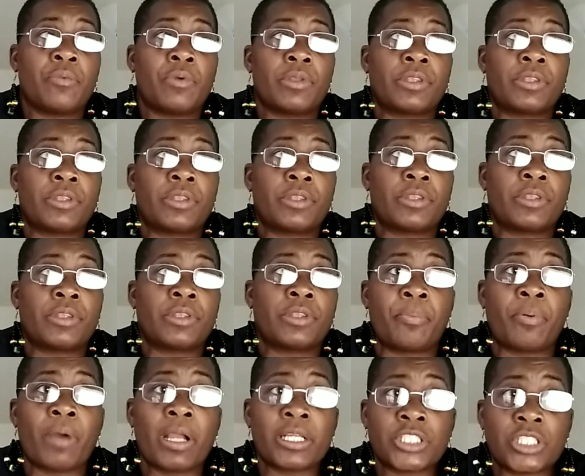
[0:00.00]
It is
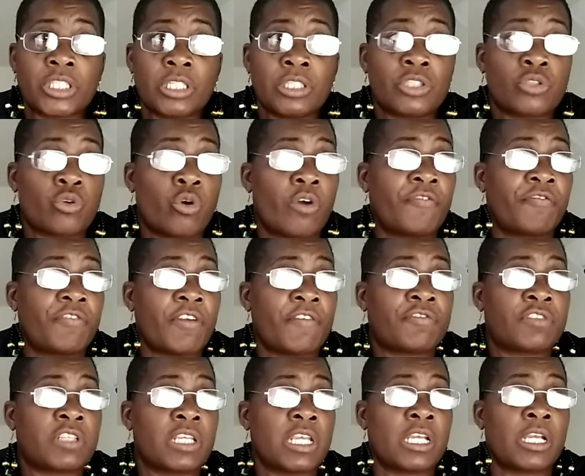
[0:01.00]
not personal
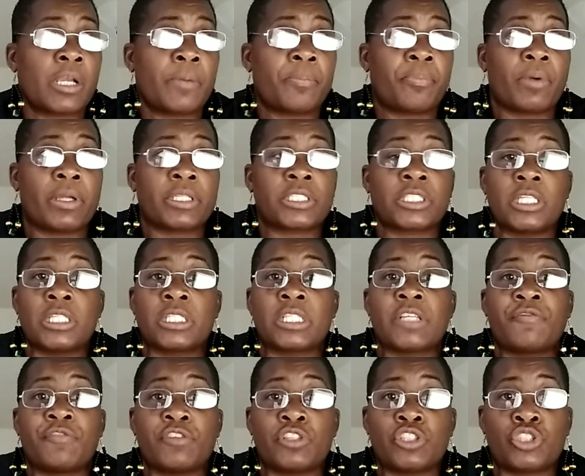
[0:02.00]
wellness.
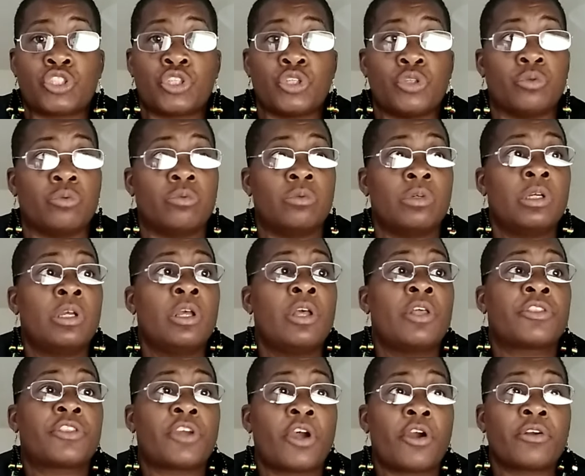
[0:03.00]
It is not just
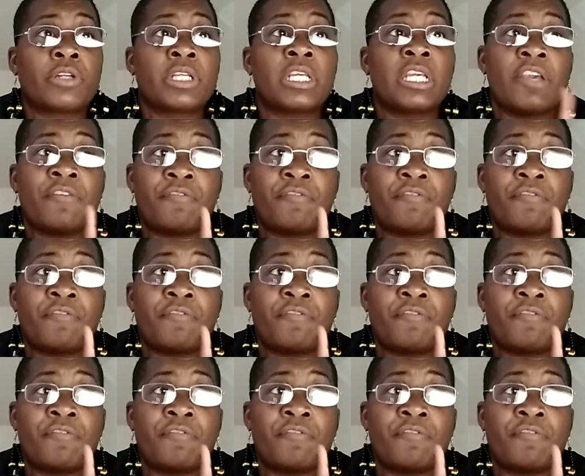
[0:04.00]
about